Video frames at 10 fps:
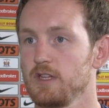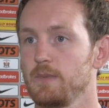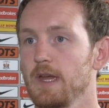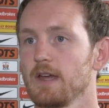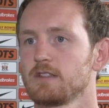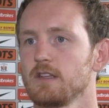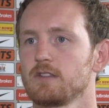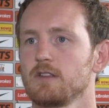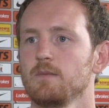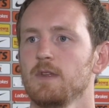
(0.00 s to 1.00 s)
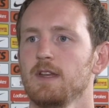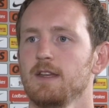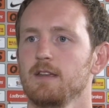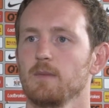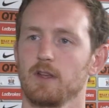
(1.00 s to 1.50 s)
GPS system.
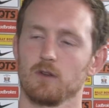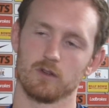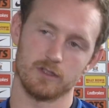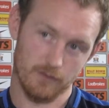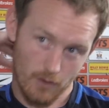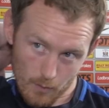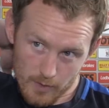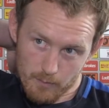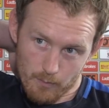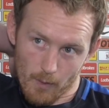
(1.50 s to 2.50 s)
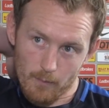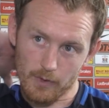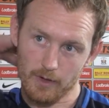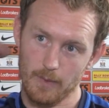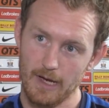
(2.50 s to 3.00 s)
You might notice they've got a wee
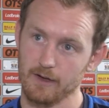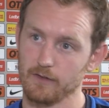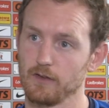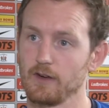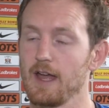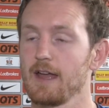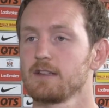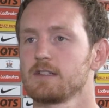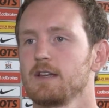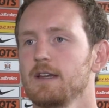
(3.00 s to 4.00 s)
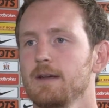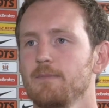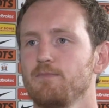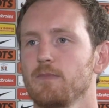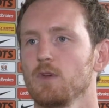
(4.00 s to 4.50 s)
bump on the back of their necks.
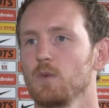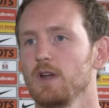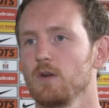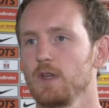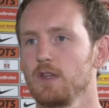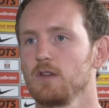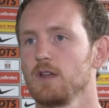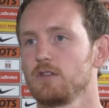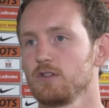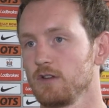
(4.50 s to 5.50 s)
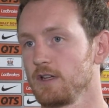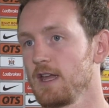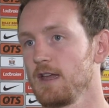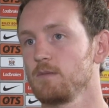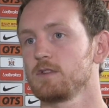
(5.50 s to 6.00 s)
They're wearing a wee unit during
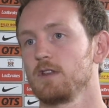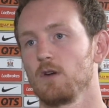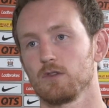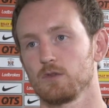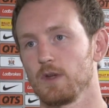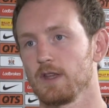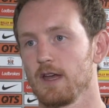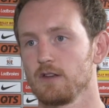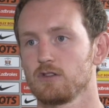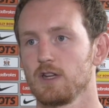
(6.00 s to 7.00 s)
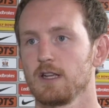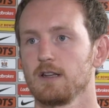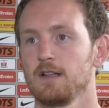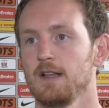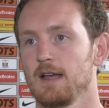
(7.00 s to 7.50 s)
games. They also wear that in
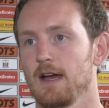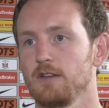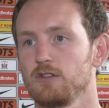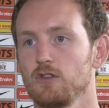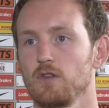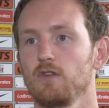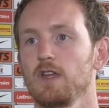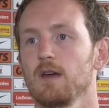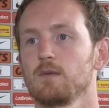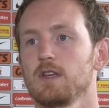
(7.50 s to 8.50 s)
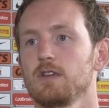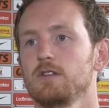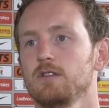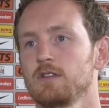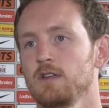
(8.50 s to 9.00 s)
training and during rehab
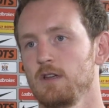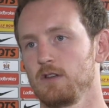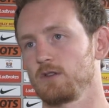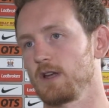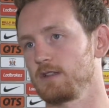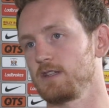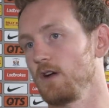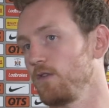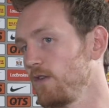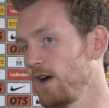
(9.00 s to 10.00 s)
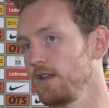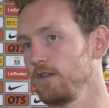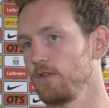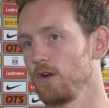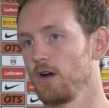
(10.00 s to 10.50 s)
sessions, so I can see how far
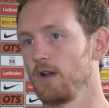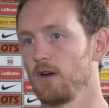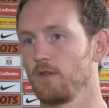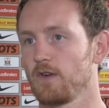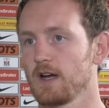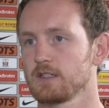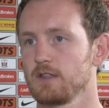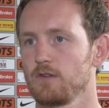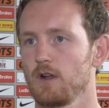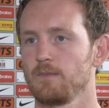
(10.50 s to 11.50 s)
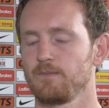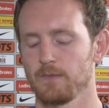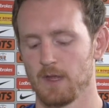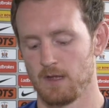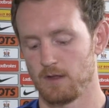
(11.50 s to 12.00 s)
they've run, how fast they've run.
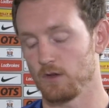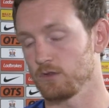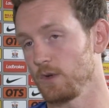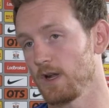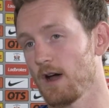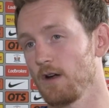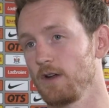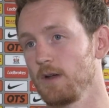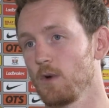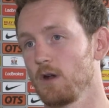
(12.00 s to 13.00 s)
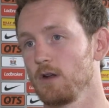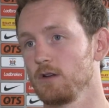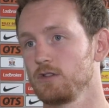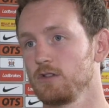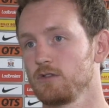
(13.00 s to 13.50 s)
They also wear a heart rate
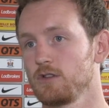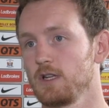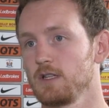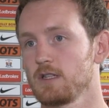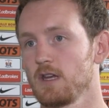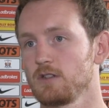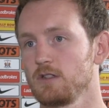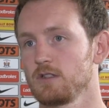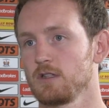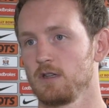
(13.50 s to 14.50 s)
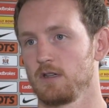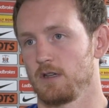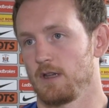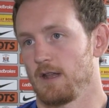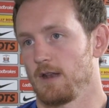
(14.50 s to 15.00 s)
monitor during training sessions,
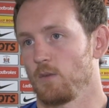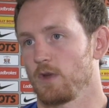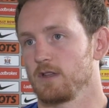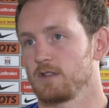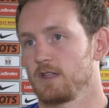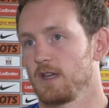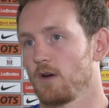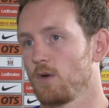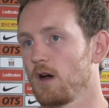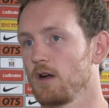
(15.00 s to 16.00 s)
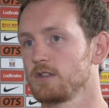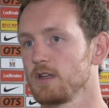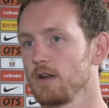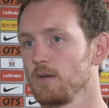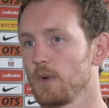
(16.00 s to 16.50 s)
and we can see how hard
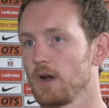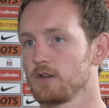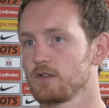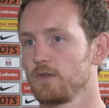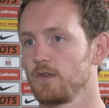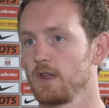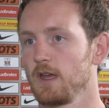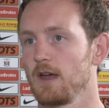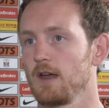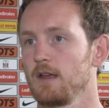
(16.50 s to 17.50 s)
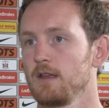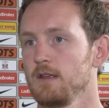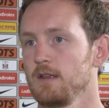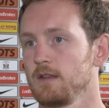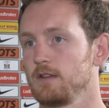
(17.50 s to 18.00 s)
certain parts of the
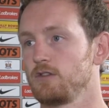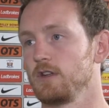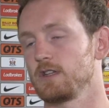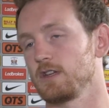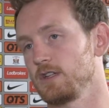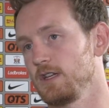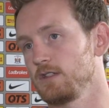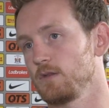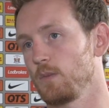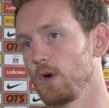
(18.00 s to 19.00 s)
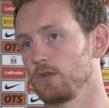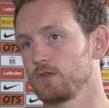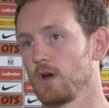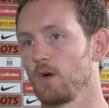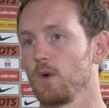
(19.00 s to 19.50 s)
training session is, but
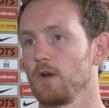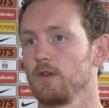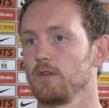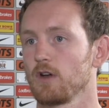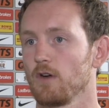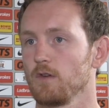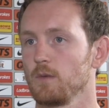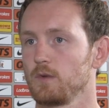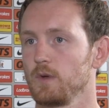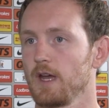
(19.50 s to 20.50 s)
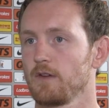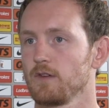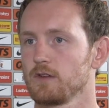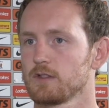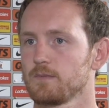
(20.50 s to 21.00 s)
also how well they recover between
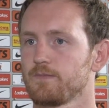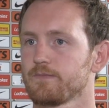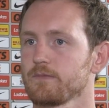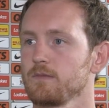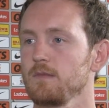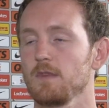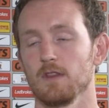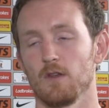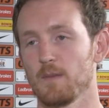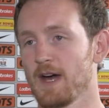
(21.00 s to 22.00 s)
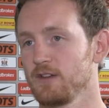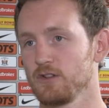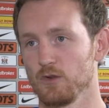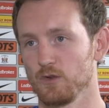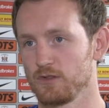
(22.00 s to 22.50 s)
efforts. Now the
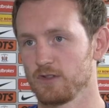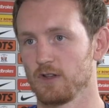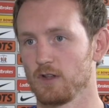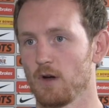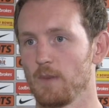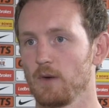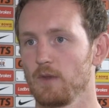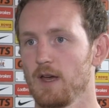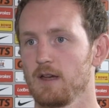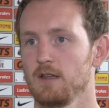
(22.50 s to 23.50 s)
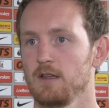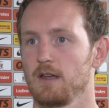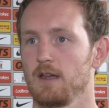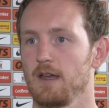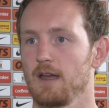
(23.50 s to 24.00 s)
manager knows a lot about that,
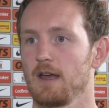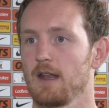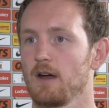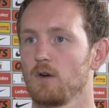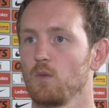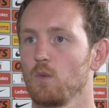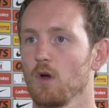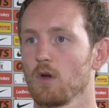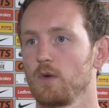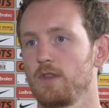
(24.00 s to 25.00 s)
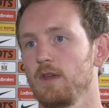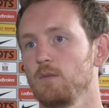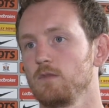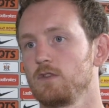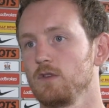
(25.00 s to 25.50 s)
and I'll work with
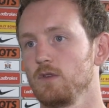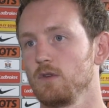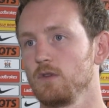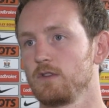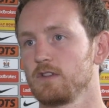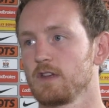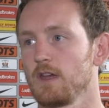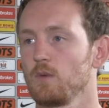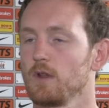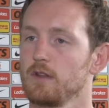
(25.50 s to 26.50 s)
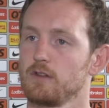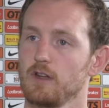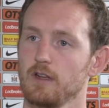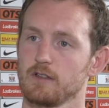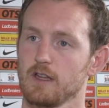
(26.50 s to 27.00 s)
him to decide whether the
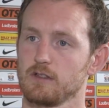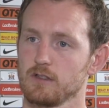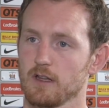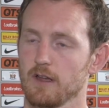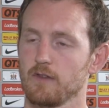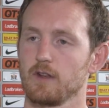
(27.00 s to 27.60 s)
training sessions have